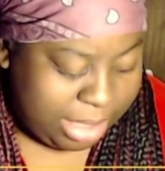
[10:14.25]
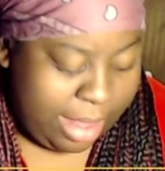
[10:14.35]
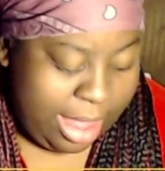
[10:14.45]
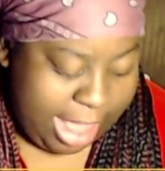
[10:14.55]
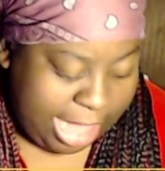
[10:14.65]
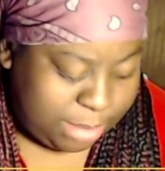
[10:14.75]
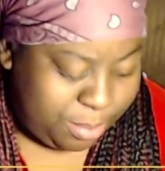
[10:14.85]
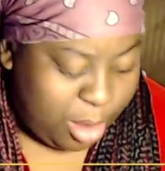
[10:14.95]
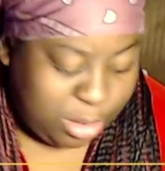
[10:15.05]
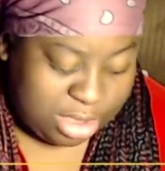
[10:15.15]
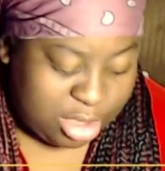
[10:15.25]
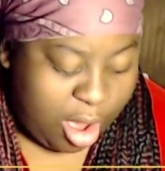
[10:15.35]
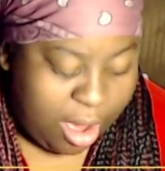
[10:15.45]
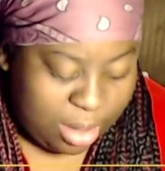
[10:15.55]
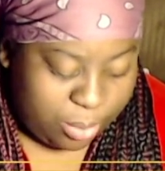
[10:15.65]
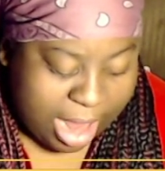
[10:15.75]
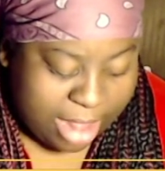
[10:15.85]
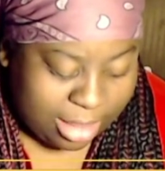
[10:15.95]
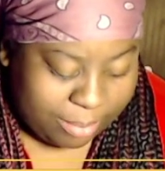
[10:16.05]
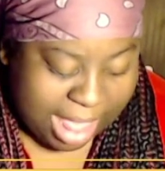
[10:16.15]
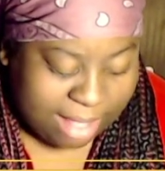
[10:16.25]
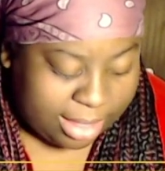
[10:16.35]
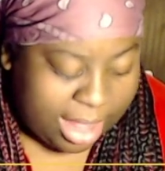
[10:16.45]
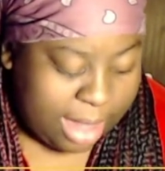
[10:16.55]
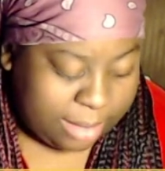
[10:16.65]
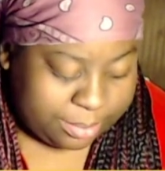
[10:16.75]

Explosions all around them, and then